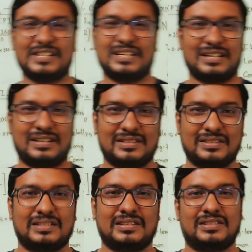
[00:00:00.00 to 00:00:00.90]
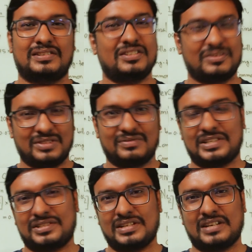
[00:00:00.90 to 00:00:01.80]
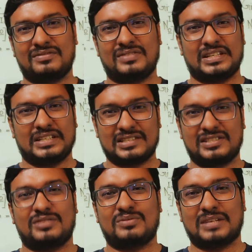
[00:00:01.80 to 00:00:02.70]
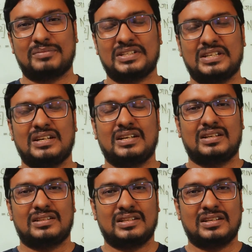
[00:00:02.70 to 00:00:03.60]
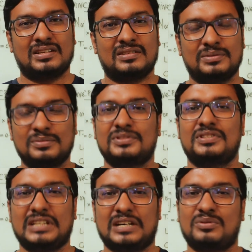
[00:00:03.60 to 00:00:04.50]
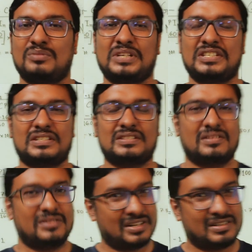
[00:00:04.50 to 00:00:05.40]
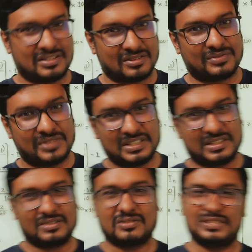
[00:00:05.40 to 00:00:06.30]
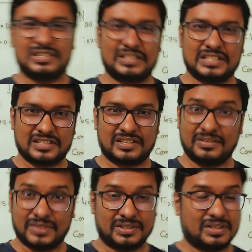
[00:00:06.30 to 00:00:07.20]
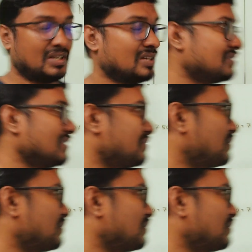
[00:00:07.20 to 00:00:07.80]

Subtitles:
the rate of inflation, and very next requirement, there we will see how to measure the real rate of return considering data given. So in this